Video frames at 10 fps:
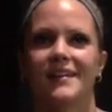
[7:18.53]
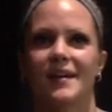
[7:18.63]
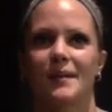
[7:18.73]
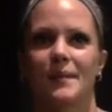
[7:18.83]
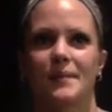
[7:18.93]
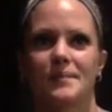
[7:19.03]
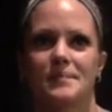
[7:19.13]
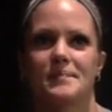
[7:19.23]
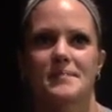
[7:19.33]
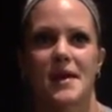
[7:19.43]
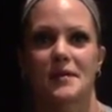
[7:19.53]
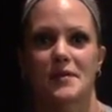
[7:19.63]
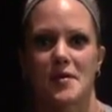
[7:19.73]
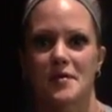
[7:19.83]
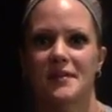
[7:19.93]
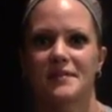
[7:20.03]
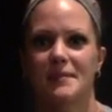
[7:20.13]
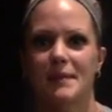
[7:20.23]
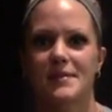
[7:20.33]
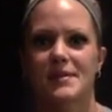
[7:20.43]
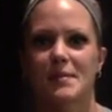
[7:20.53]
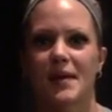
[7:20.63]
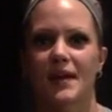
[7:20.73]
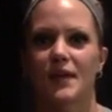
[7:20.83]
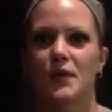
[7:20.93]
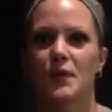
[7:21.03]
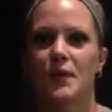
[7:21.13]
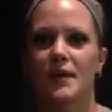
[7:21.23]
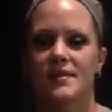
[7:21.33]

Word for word: I don't know, maybe somebody who